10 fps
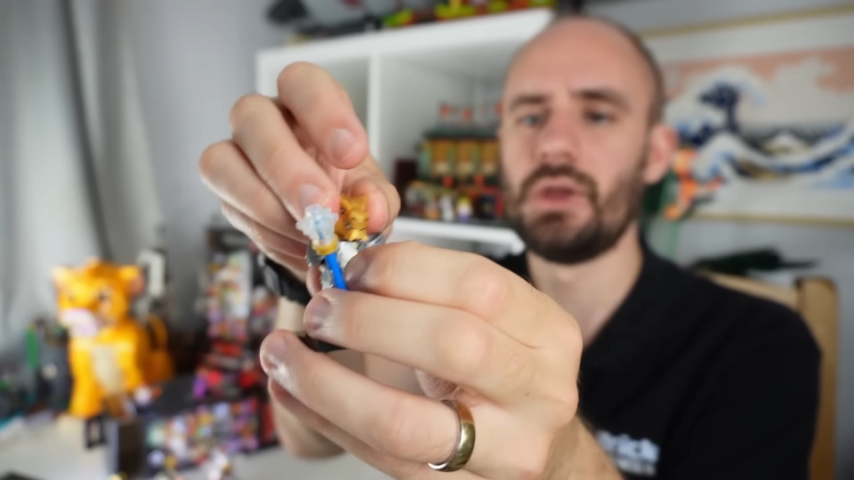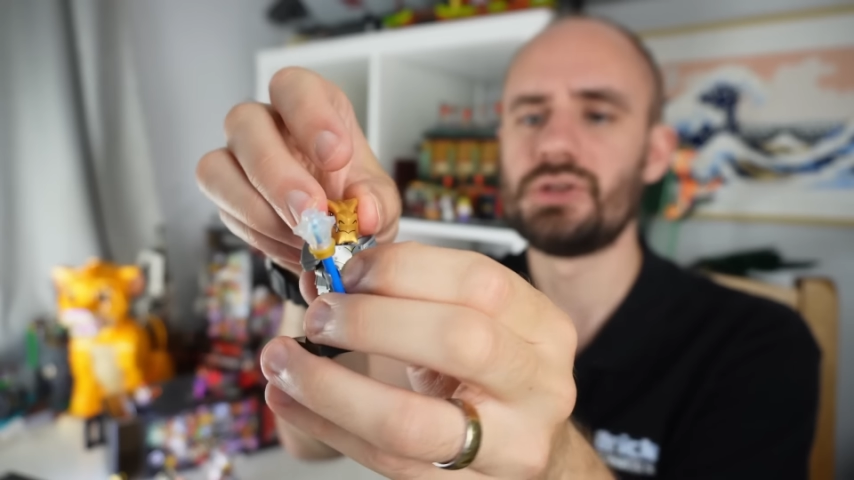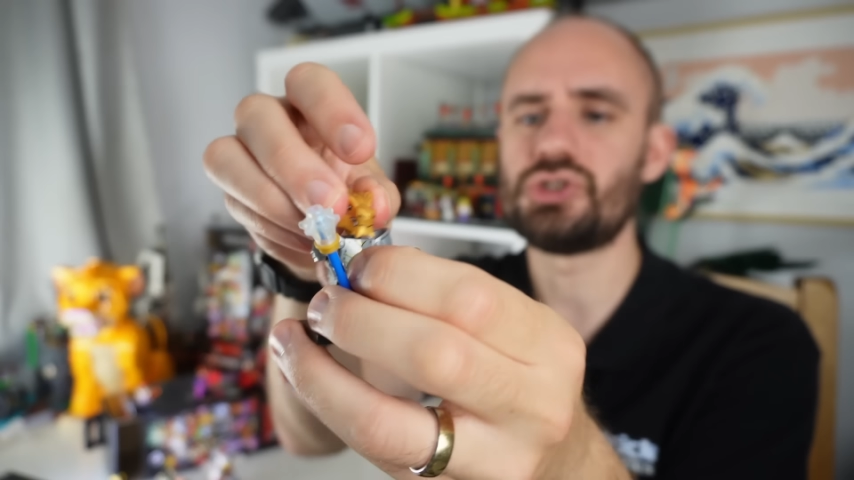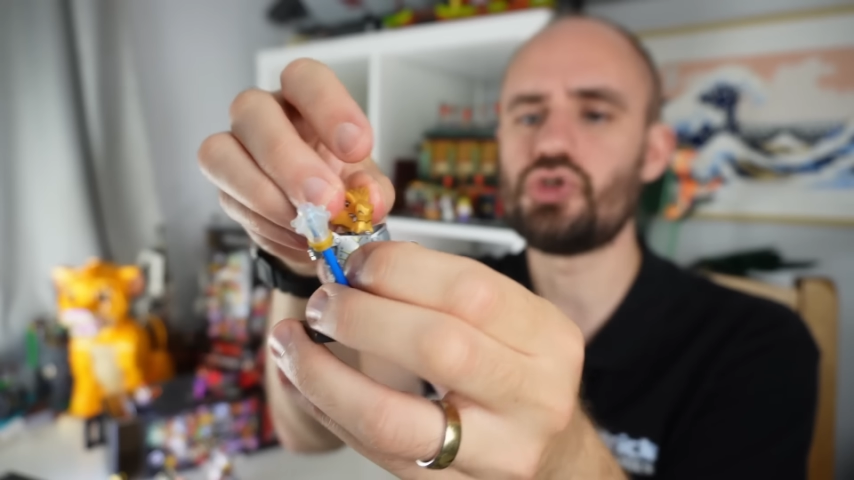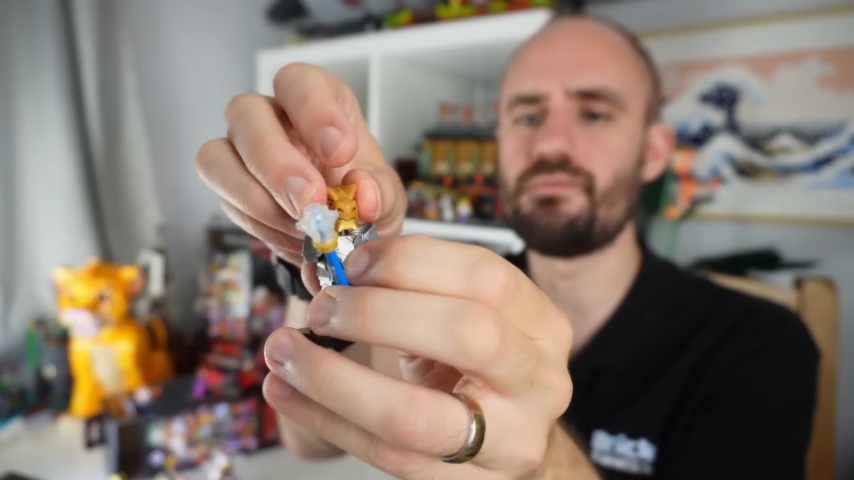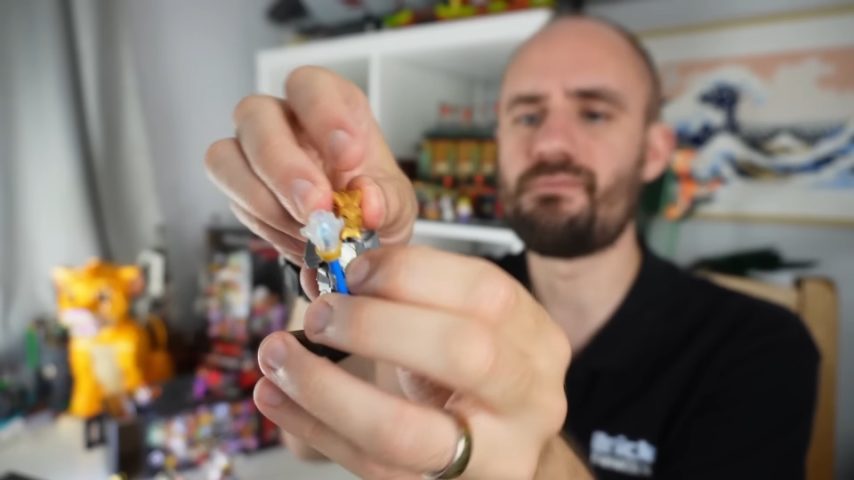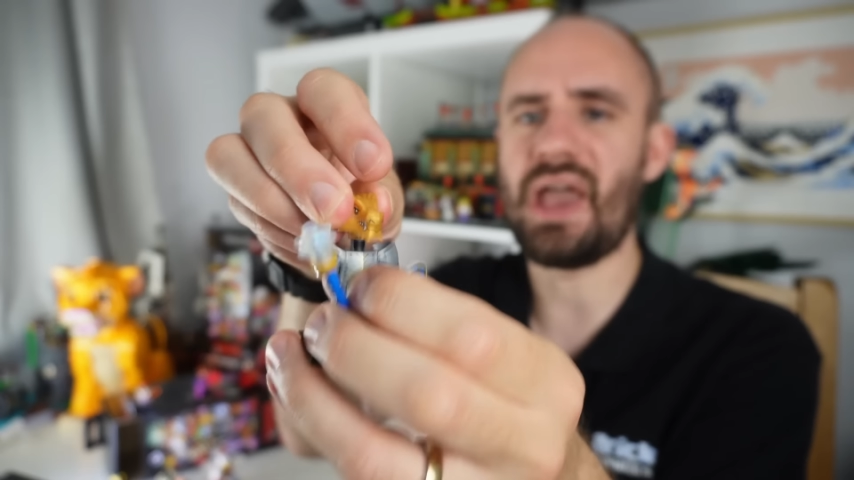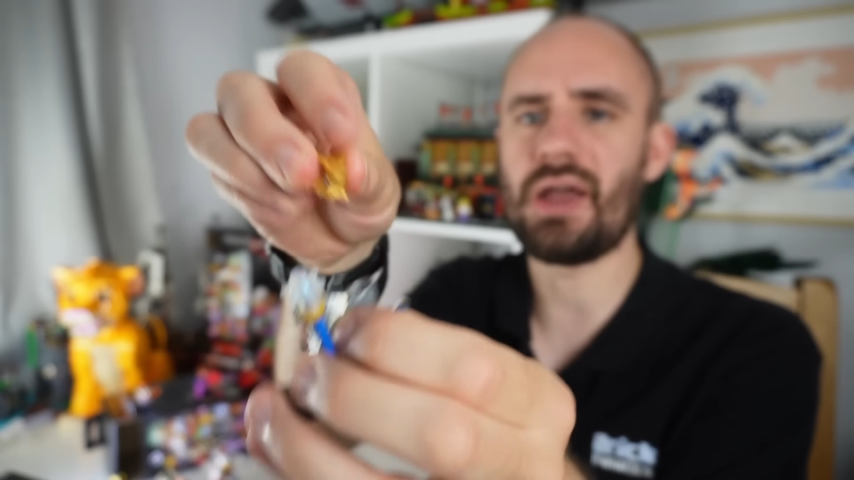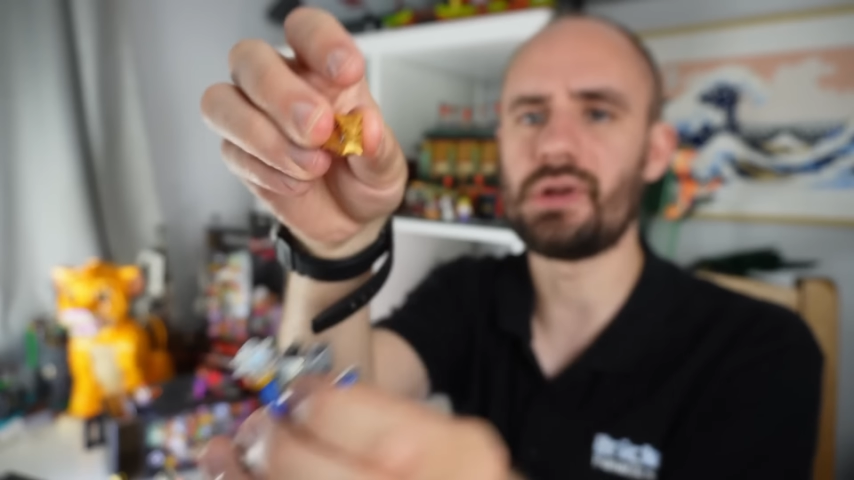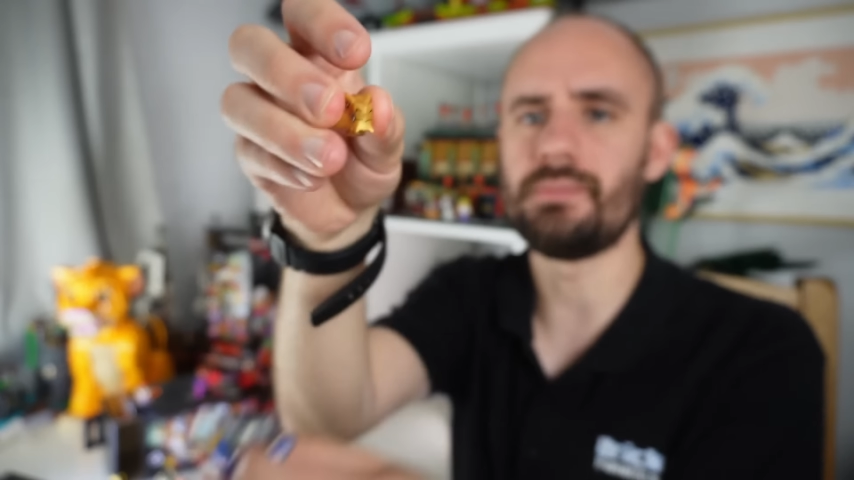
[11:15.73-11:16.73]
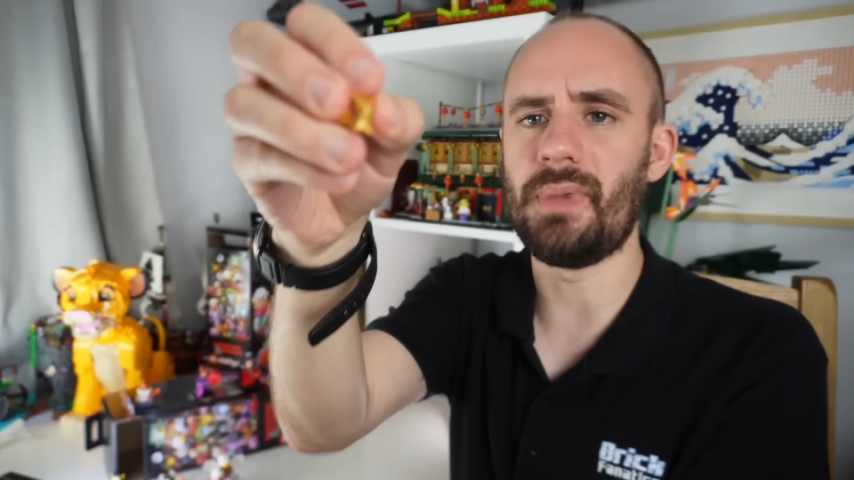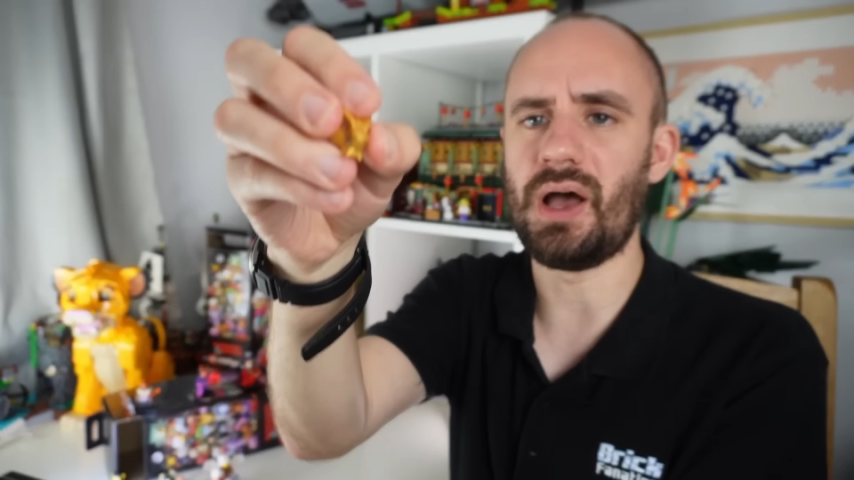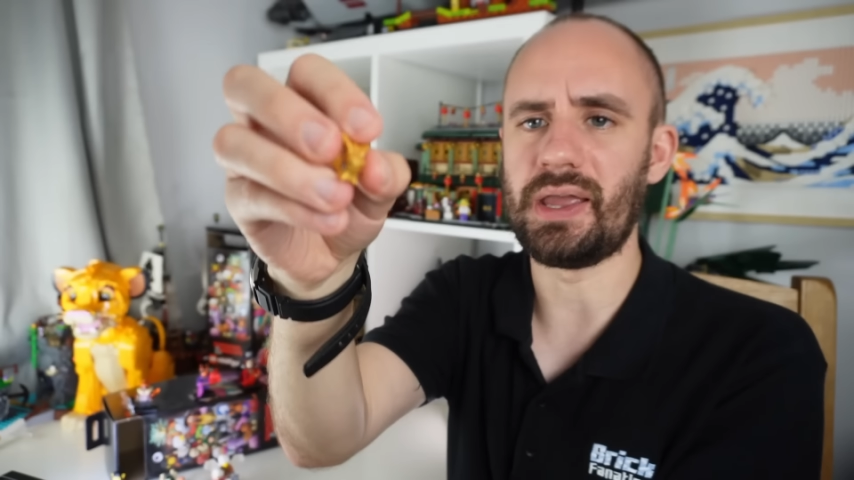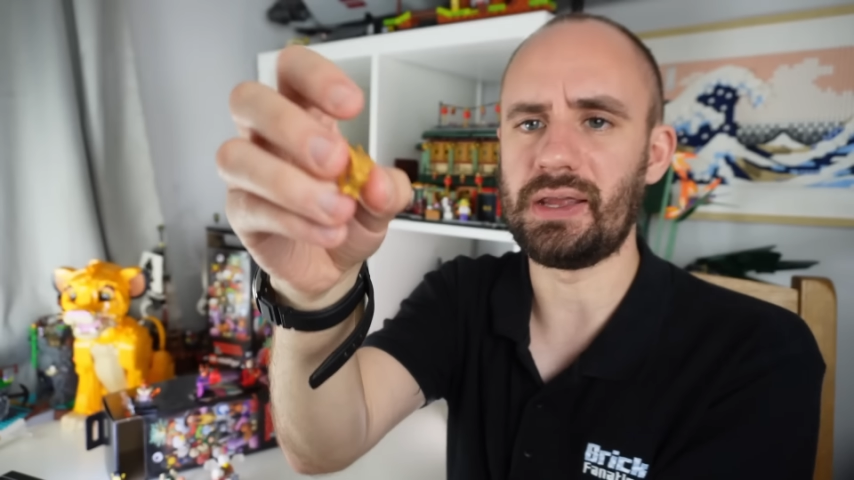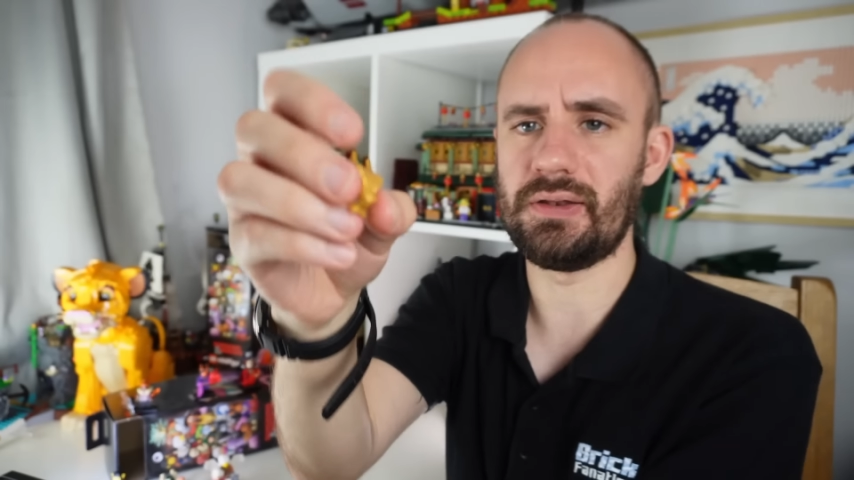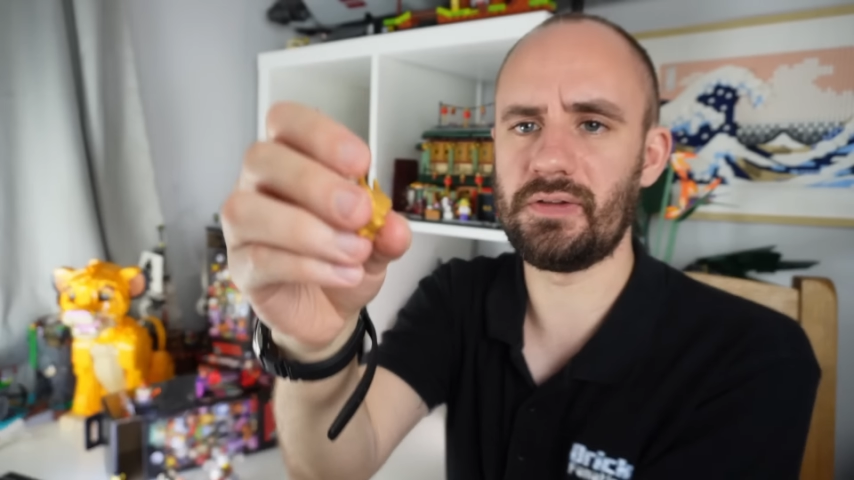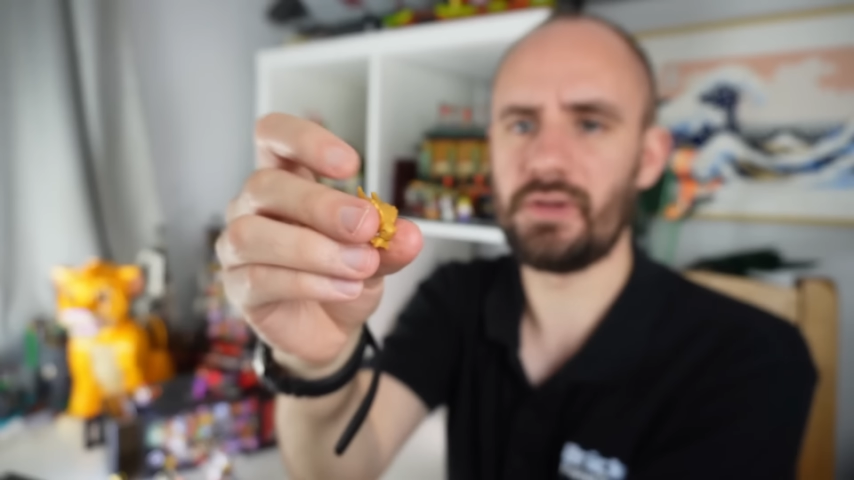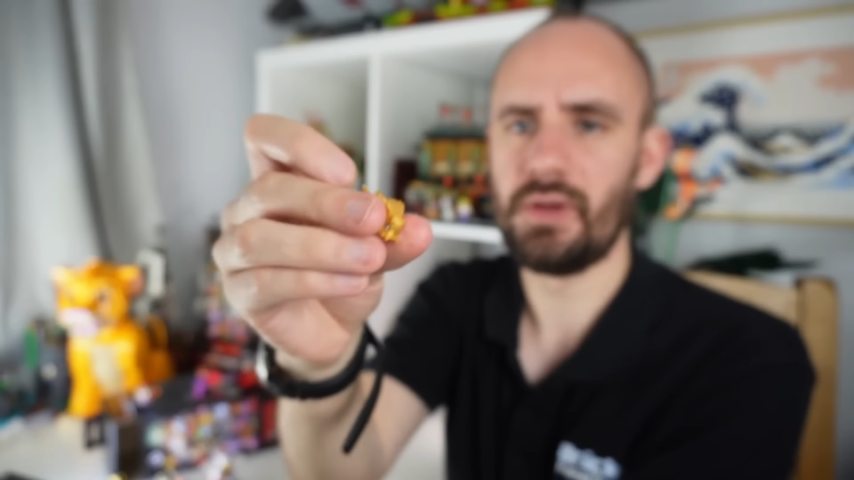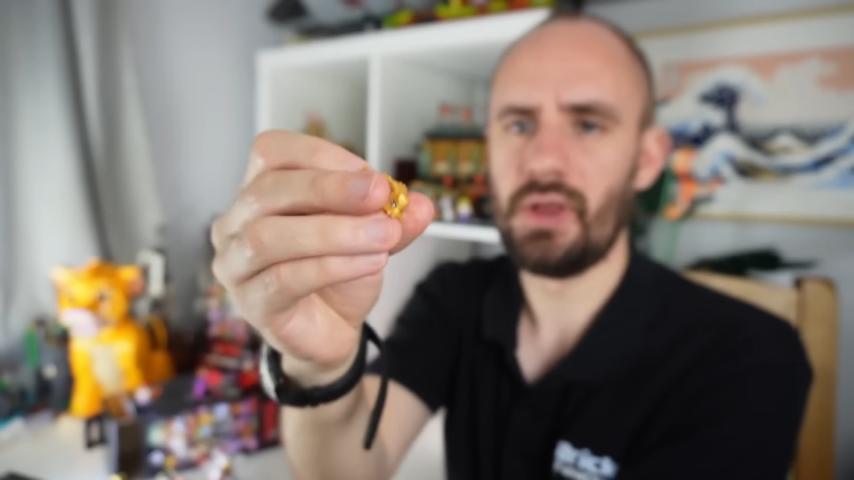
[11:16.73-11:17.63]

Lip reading: just to bear in mind